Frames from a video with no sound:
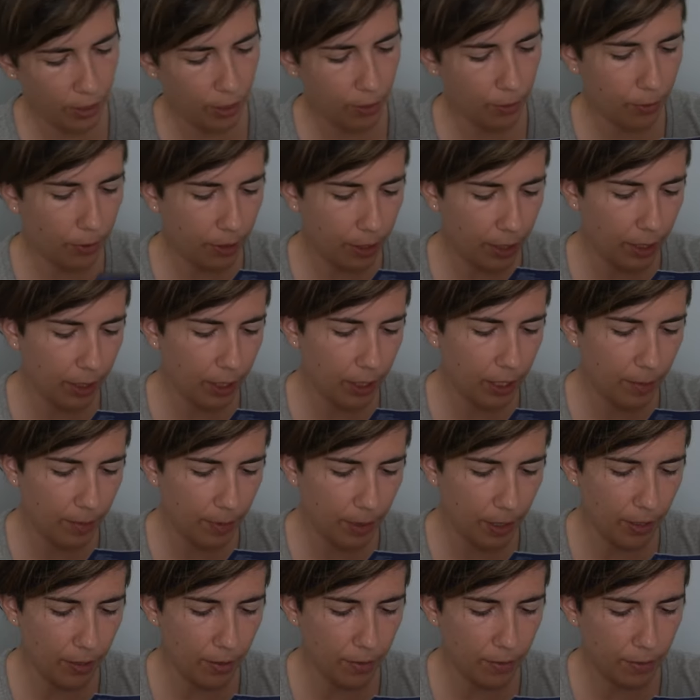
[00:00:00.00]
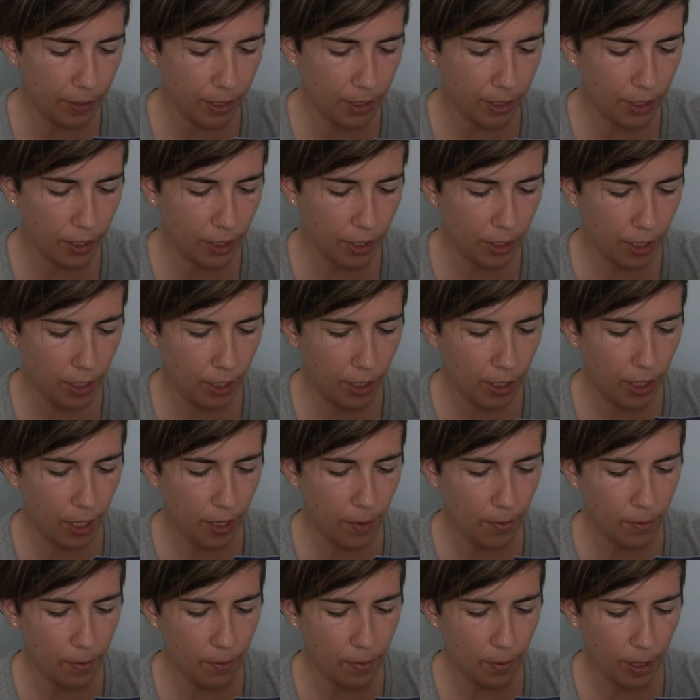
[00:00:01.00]
Warning, keep out of reach
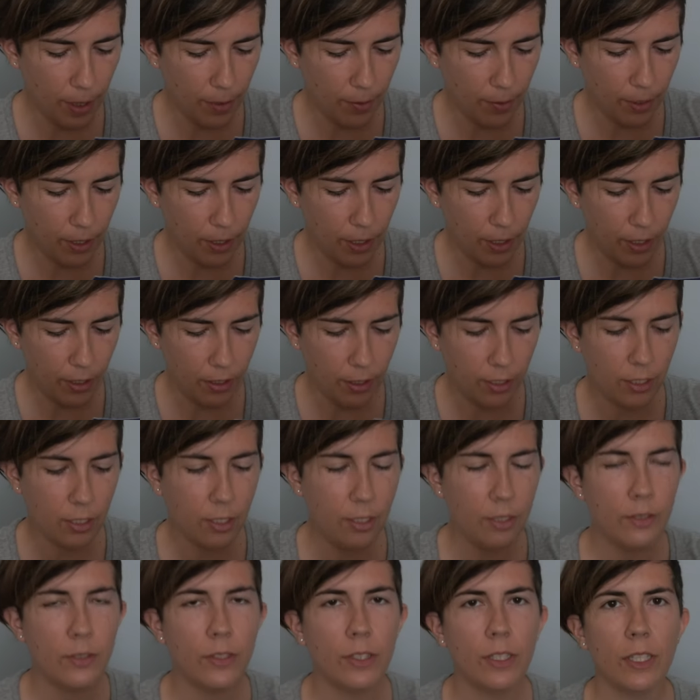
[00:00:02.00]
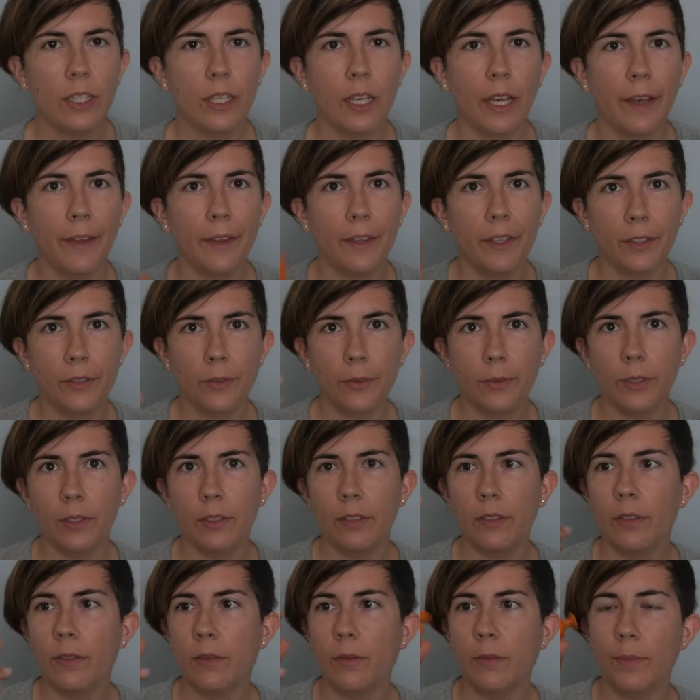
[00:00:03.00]
of your pet when not in use. Yeah, this would
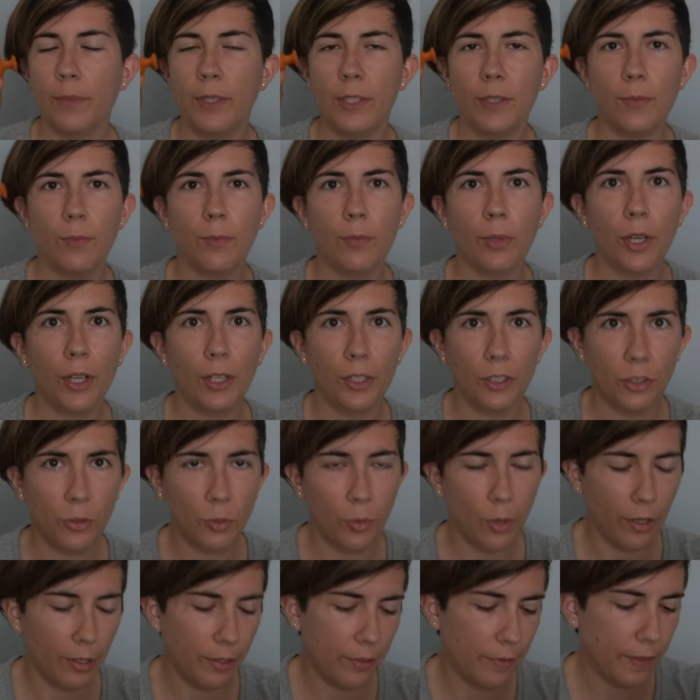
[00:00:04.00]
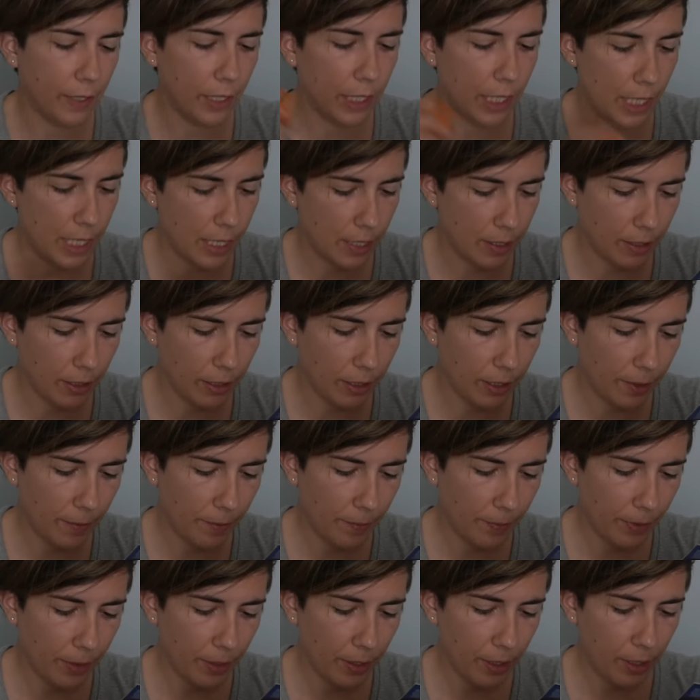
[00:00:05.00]
be probably swallowed very easily.
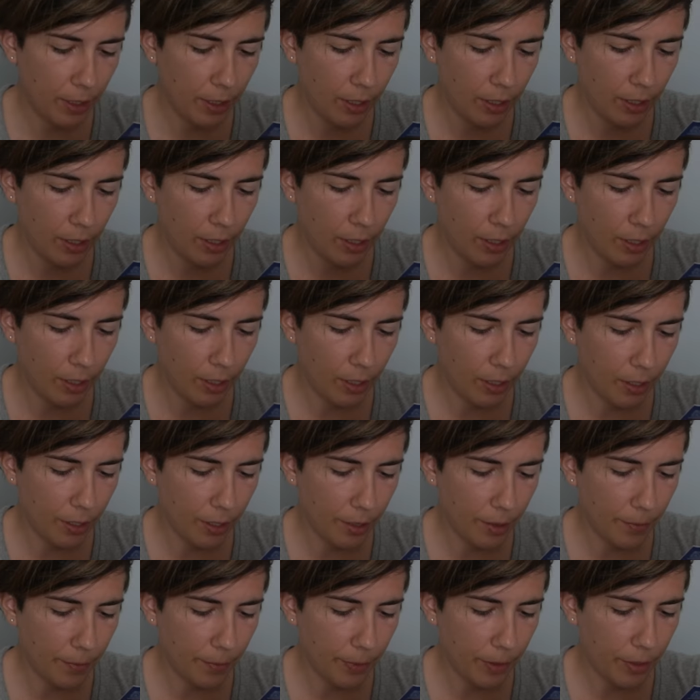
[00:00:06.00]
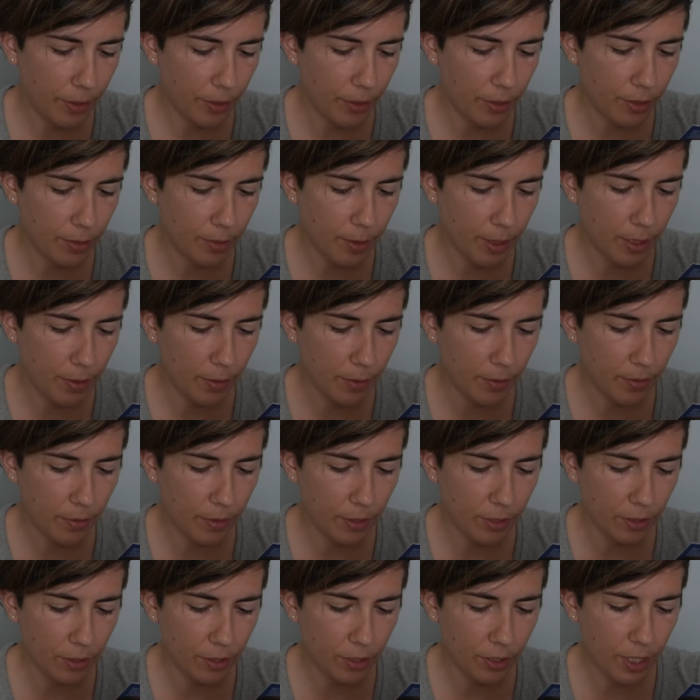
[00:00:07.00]
You are responsible for
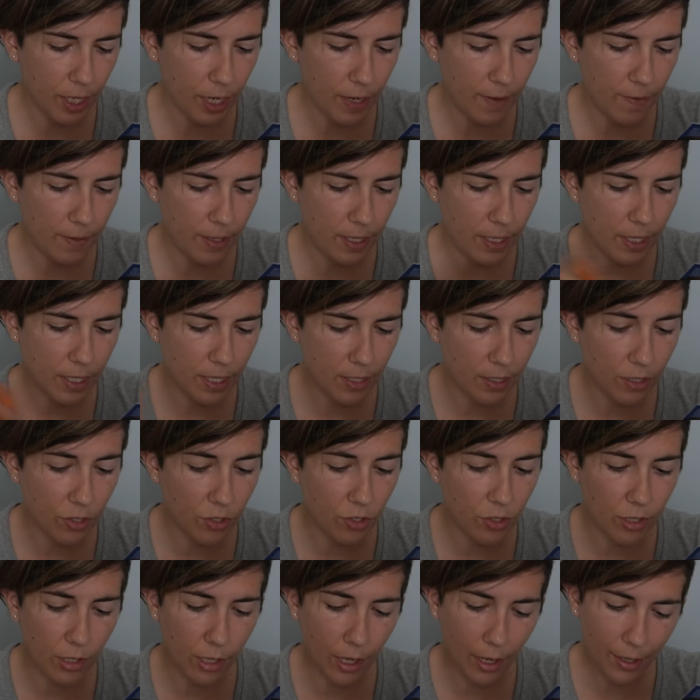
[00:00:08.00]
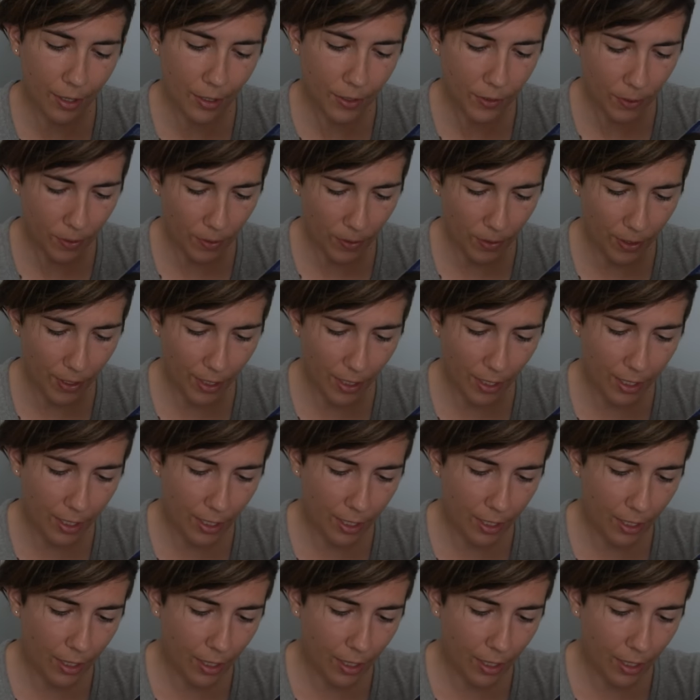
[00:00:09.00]
their safety. This is not a toy.